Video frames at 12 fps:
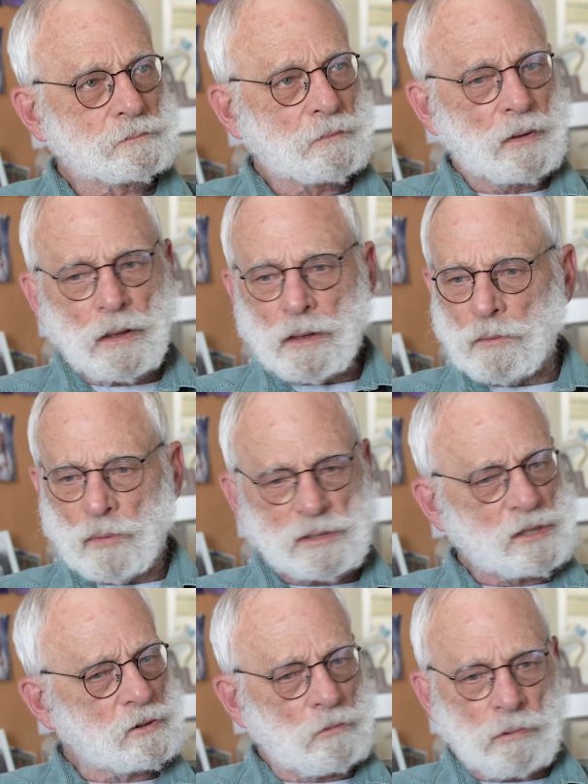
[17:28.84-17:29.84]
It
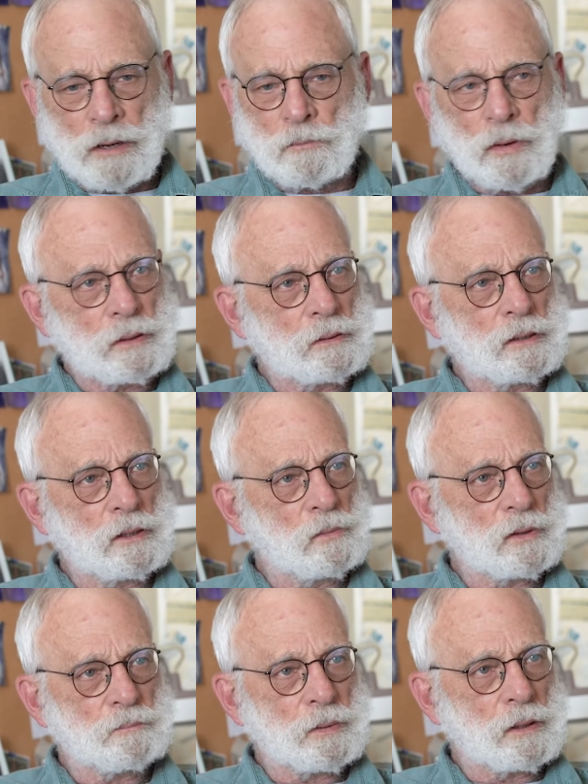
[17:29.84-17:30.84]
wasn't the right way to deal
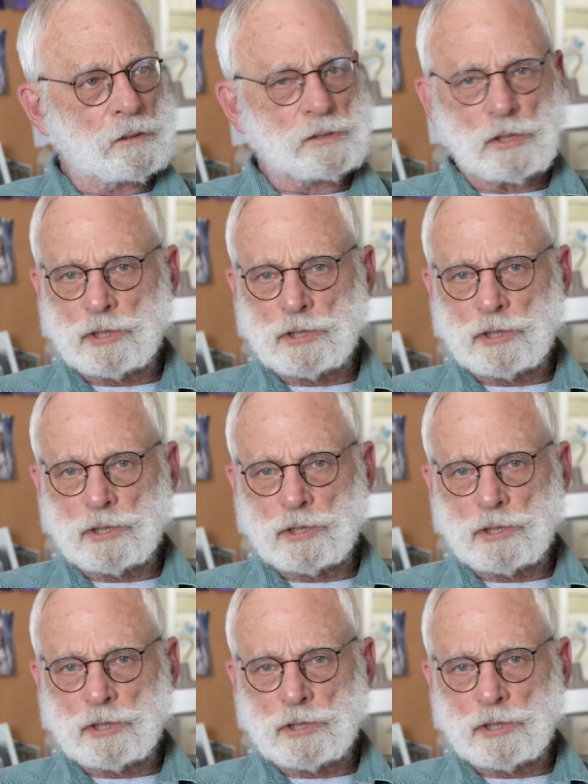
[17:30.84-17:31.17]
with bears.